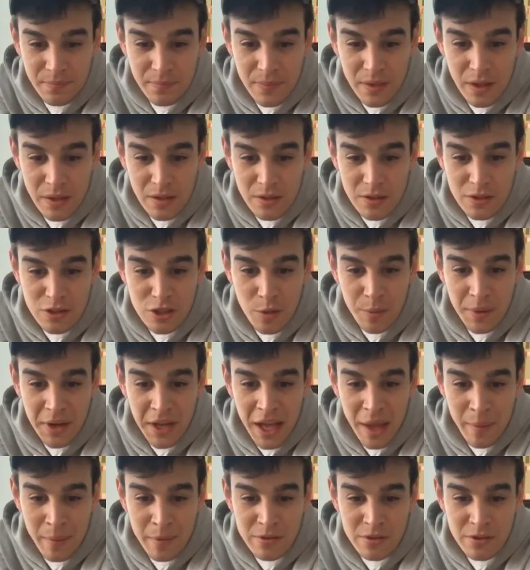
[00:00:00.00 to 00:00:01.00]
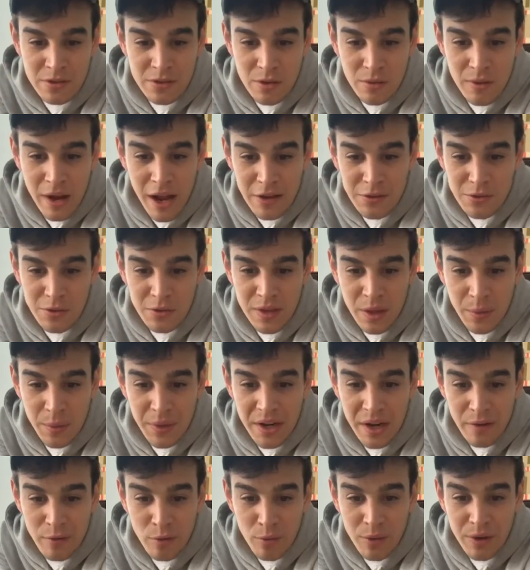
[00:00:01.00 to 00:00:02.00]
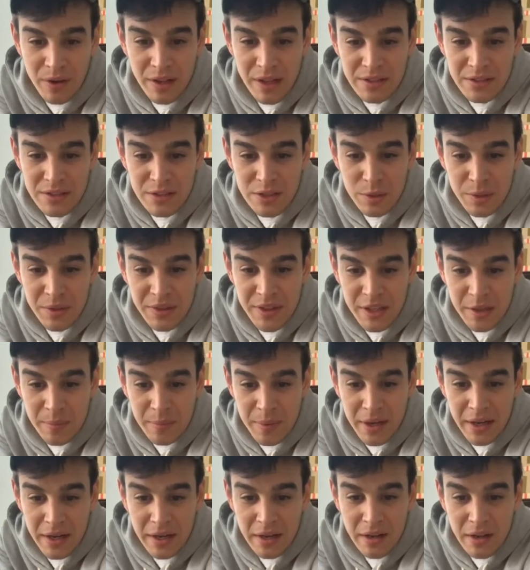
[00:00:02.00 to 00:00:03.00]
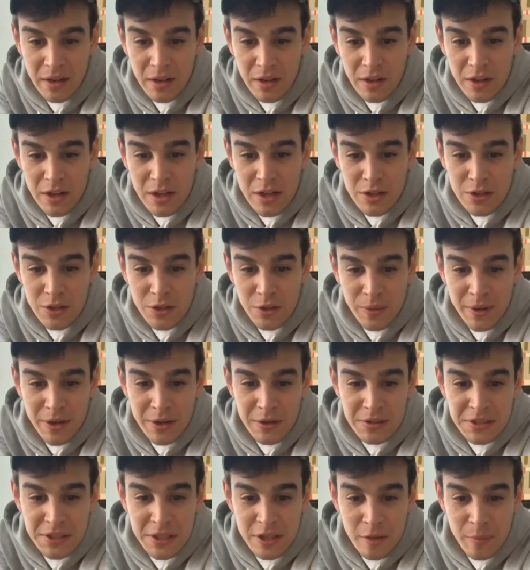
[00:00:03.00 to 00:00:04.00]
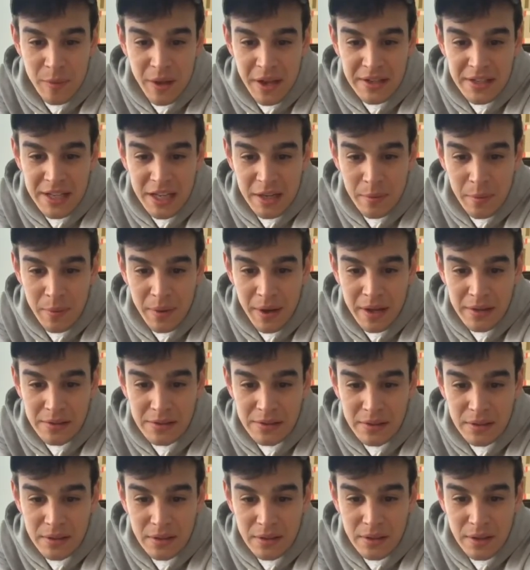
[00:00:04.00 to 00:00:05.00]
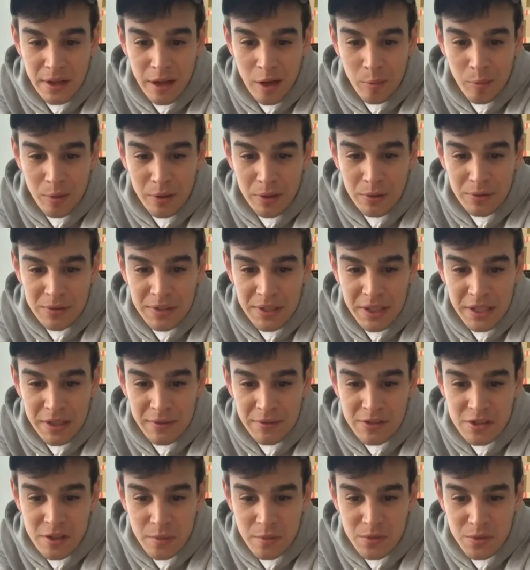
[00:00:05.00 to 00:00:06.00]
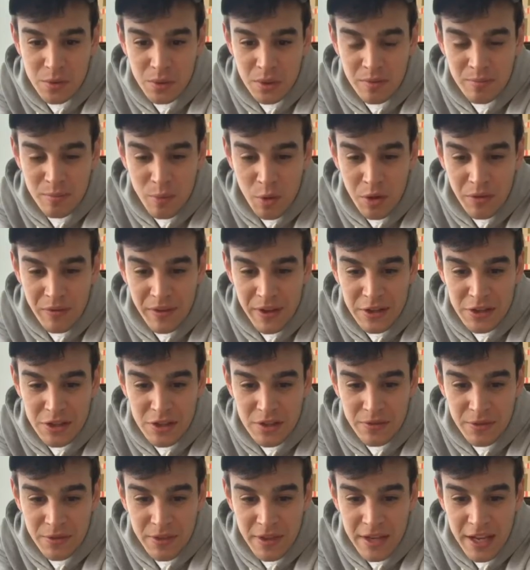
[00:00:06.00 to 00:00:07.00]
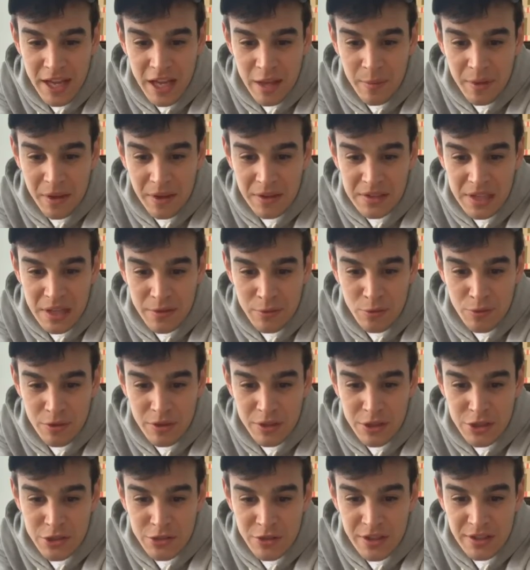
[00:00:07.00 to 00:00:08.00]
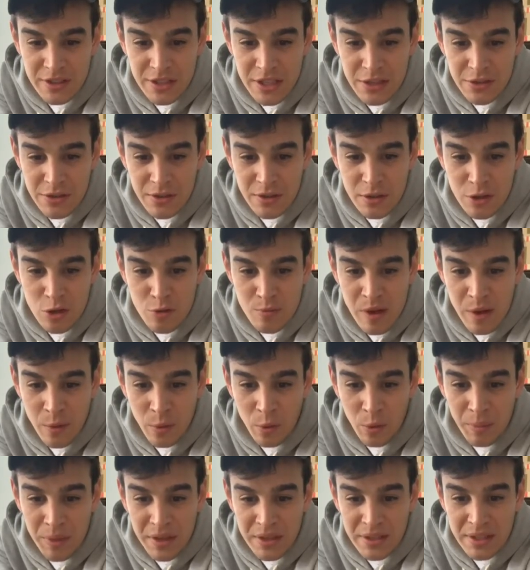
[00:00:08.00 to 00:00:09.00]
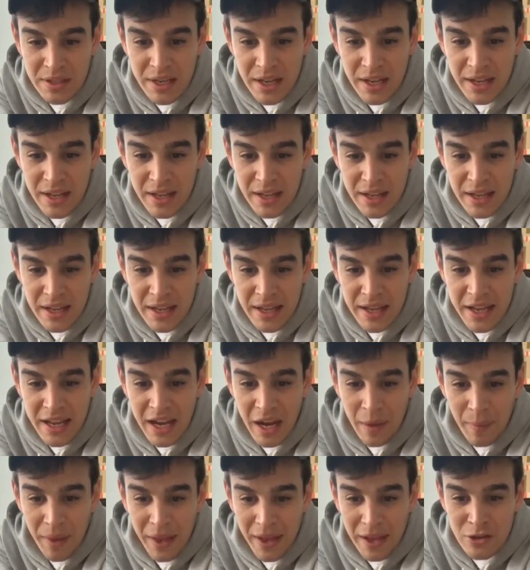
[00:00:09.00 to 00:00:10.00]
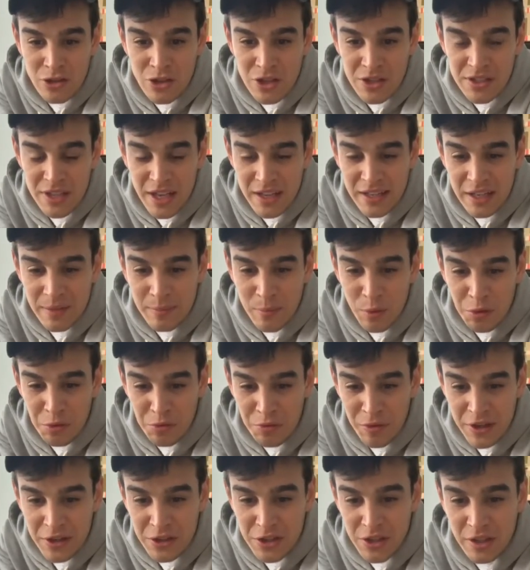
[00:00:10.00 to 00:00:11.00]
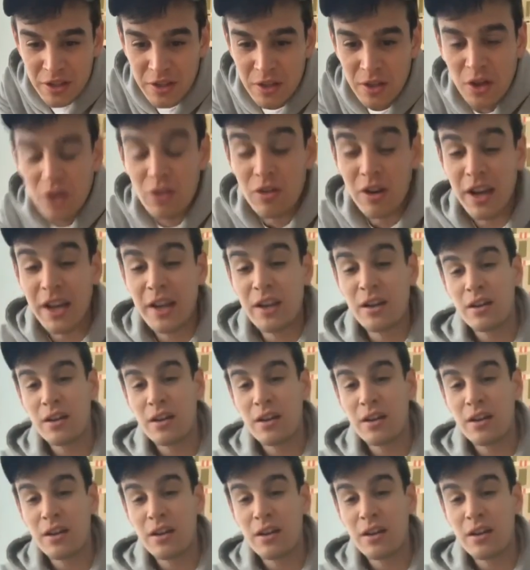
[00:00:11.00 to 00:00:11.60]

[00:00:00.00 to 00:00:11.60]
So many habits are so natural that we never realize until we think about it. To the readers here, may I take a moment and ask Alberto to give some sort of motivation for the day, because I have a really strict teacher whom I will meet today, and I'm anxious. I need motivation. All right.